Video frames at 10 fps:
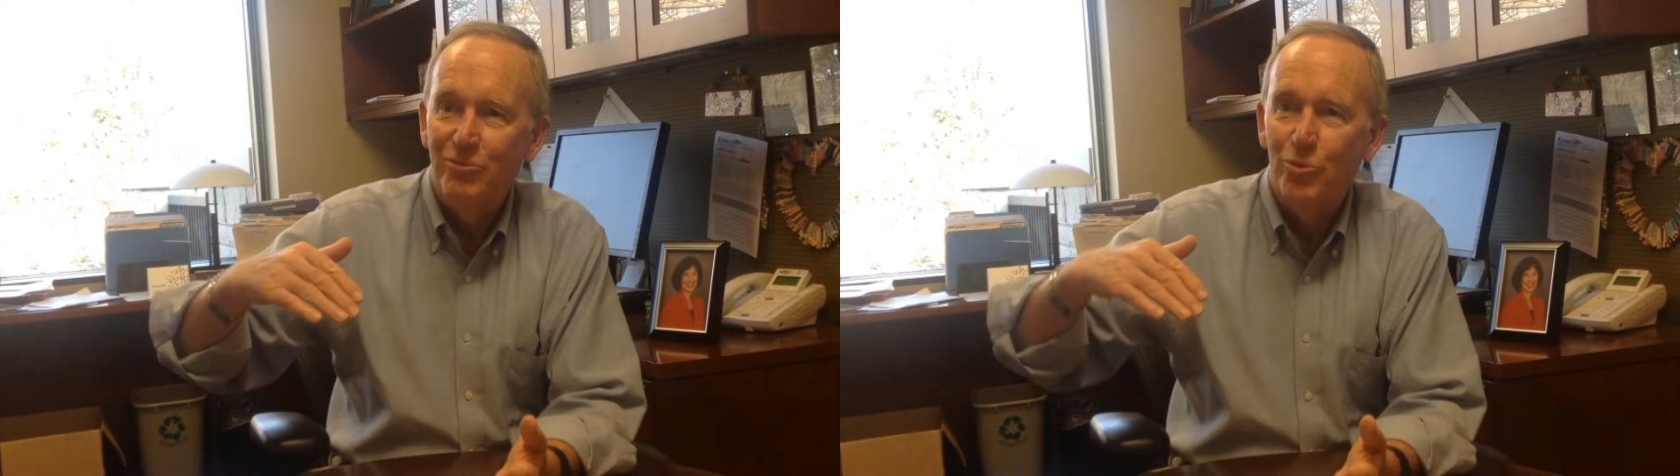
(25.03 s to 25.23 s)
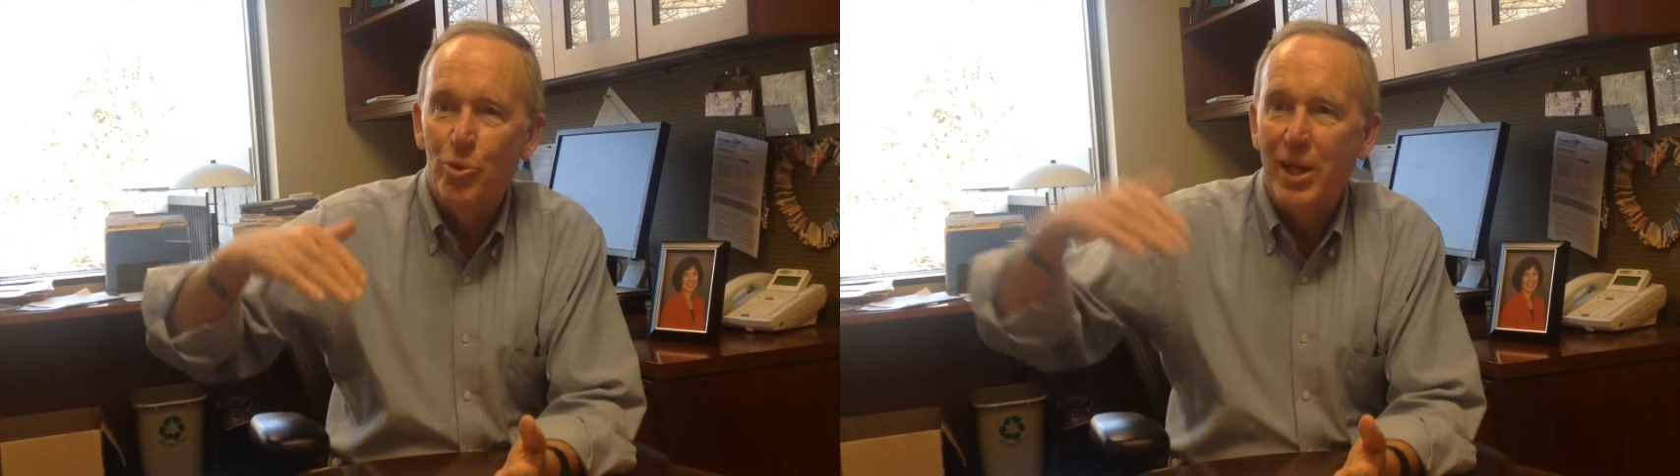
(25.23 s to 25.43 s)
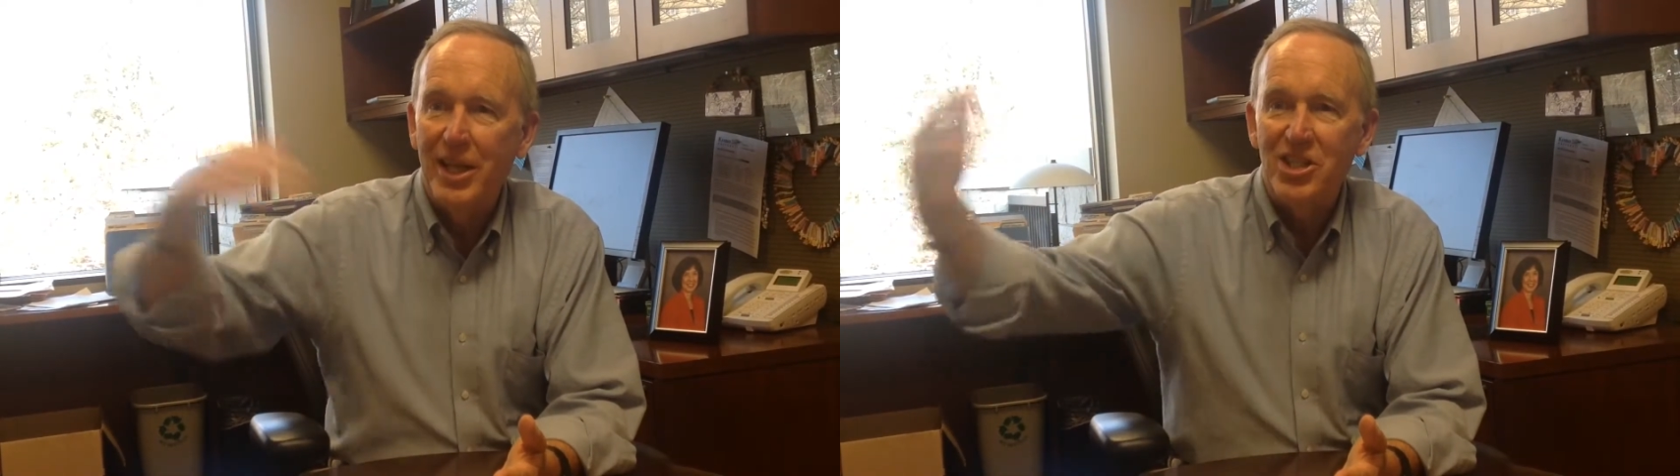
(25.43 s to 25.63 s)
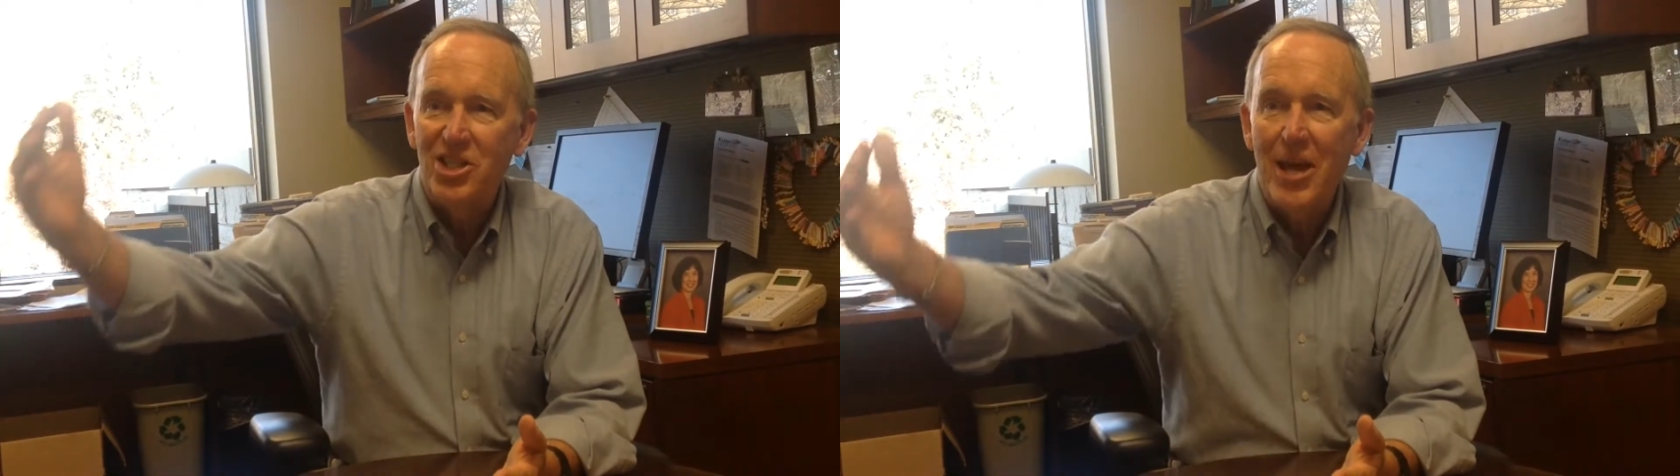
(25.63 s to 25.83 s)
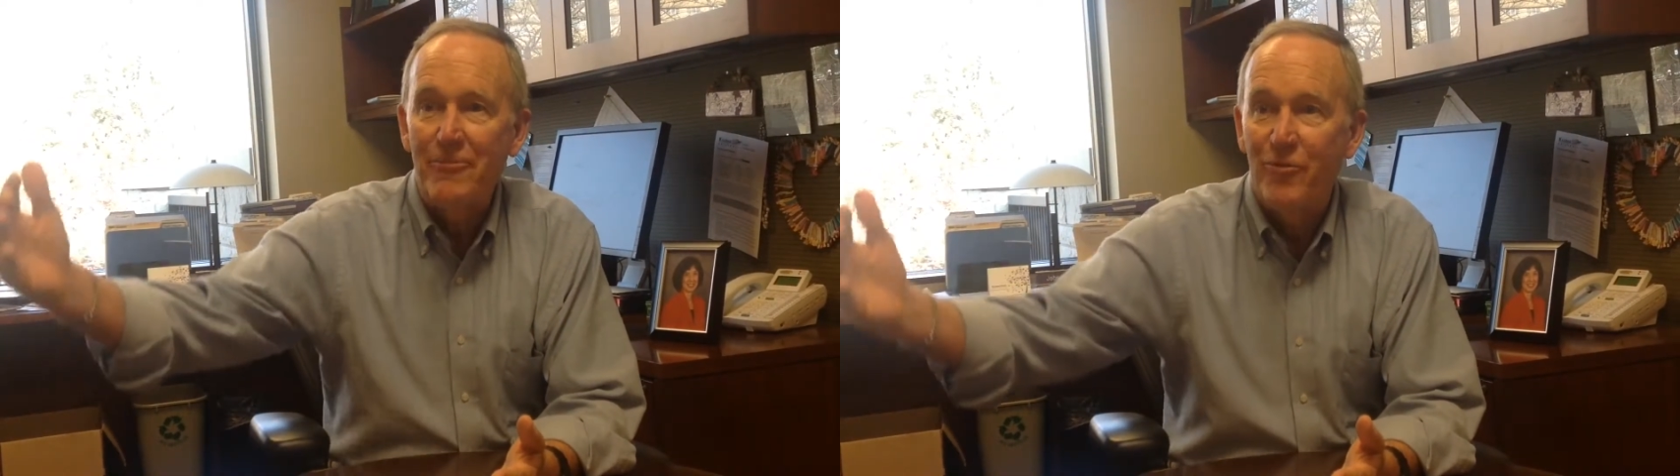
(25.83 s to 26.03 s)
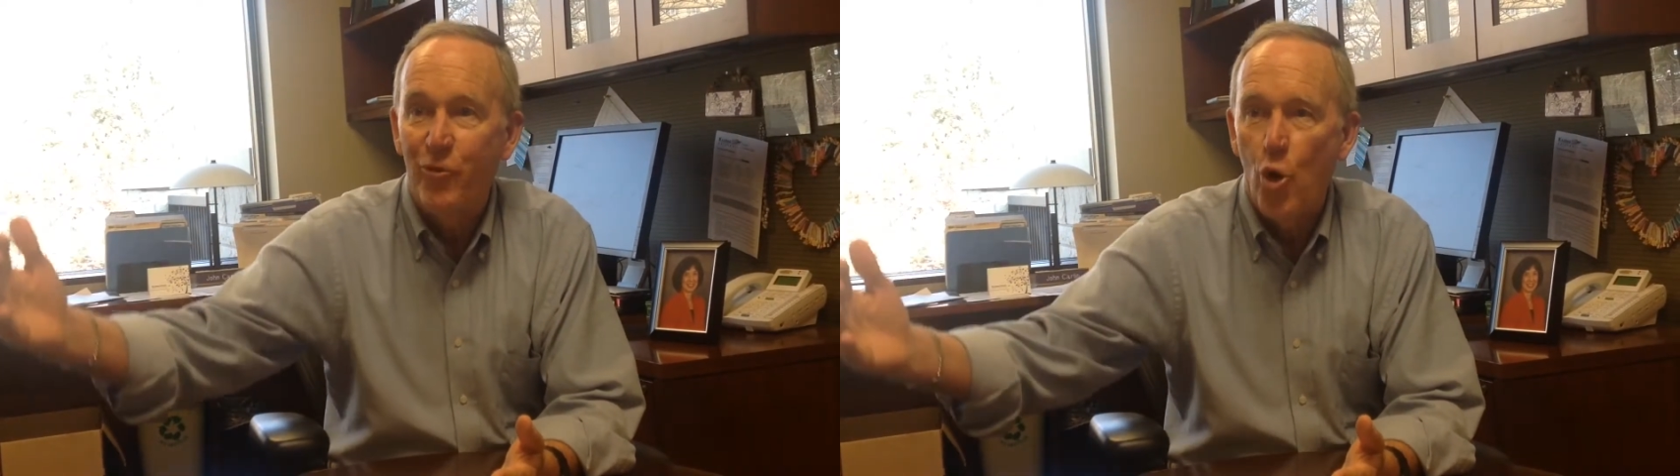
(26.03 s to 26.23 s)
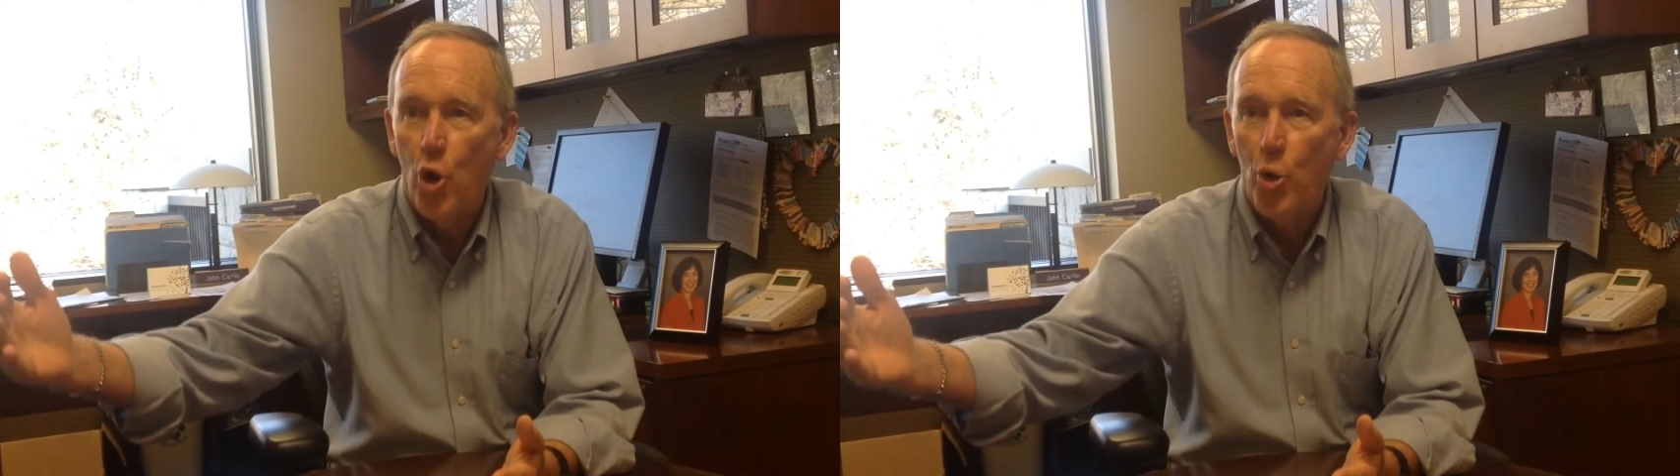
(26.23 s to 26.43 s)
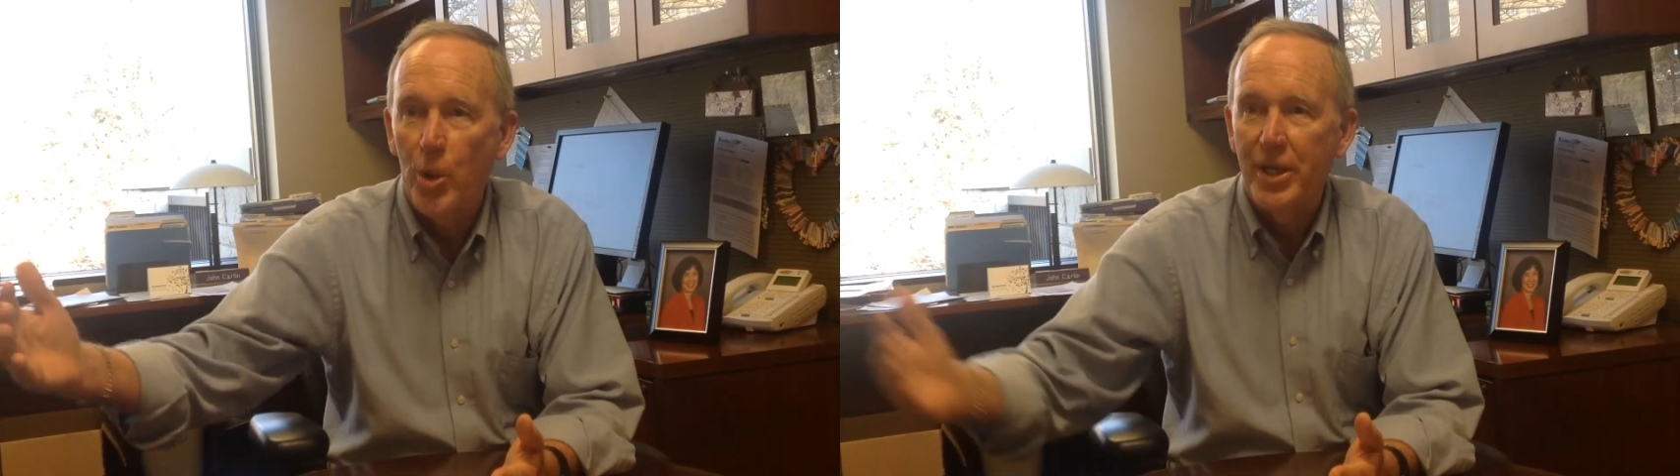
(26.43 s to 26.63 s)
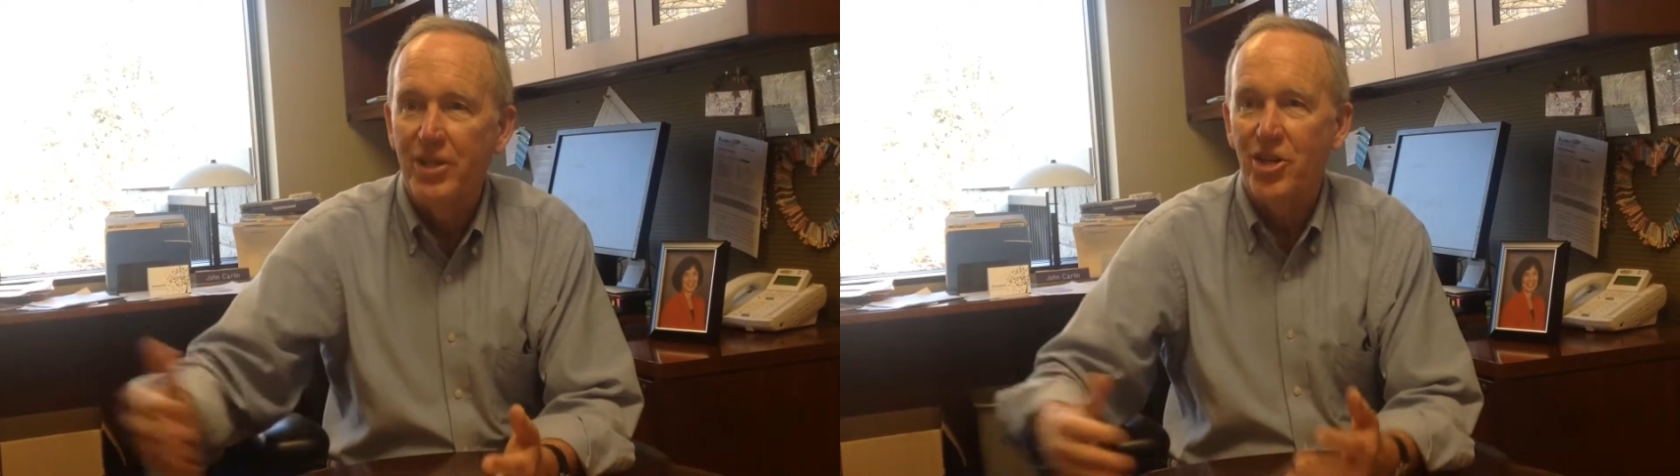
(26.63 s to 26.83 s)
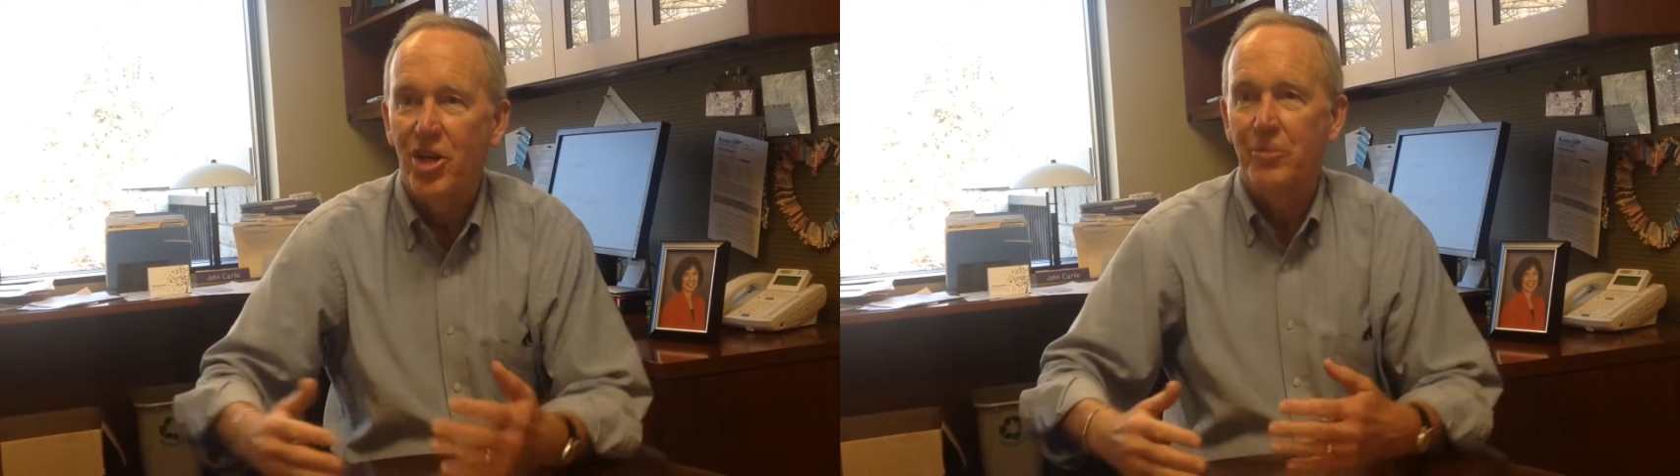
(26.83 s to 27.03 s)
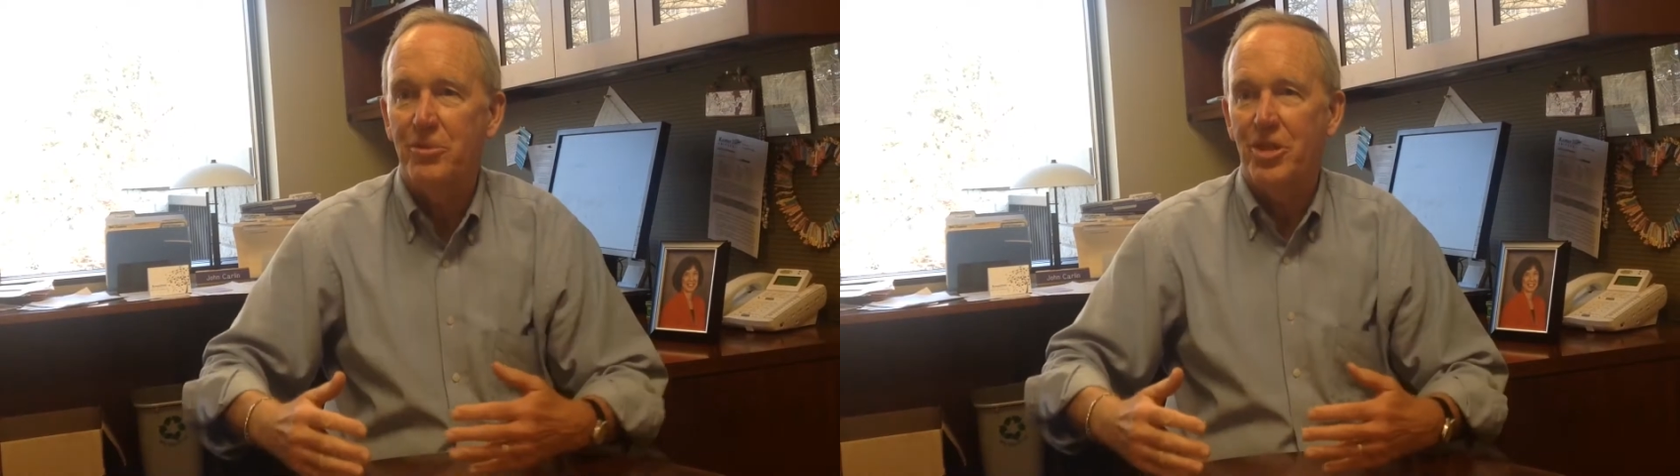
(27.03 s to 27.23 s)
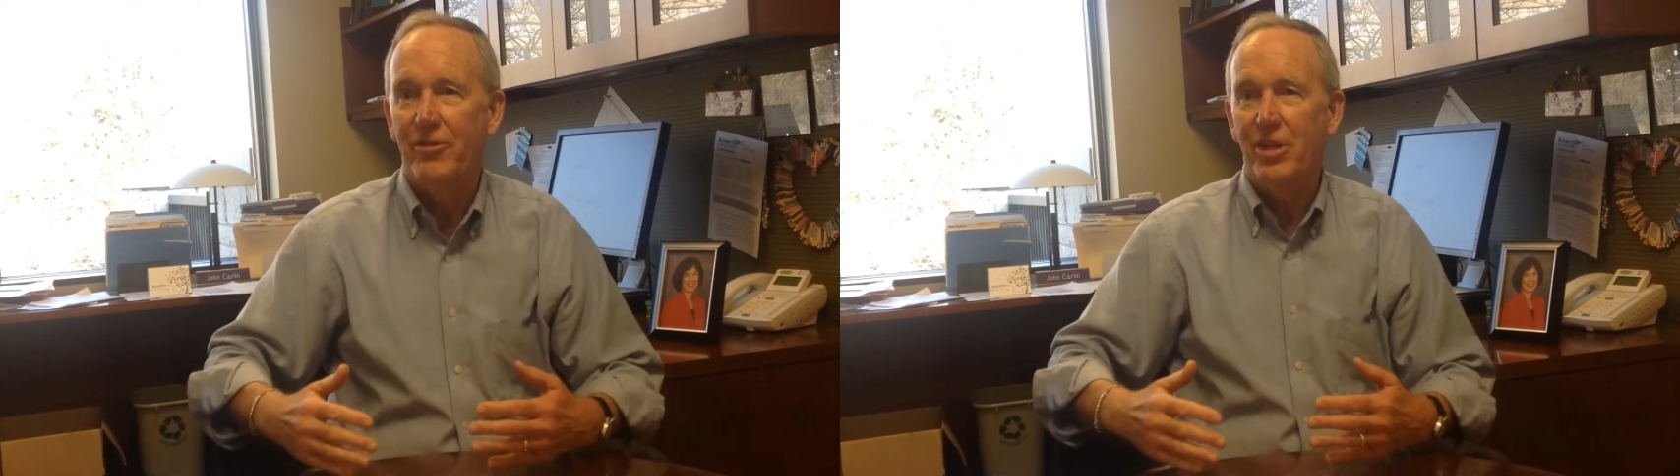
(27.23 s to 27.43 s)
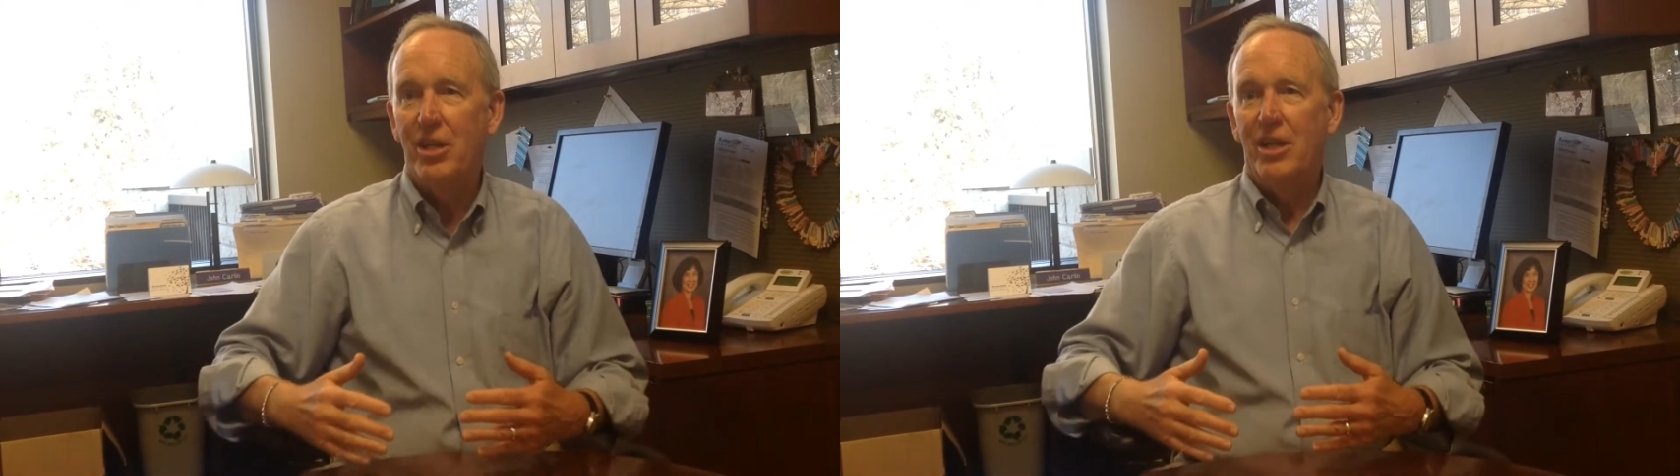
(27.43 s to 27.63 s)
really step forward in terms of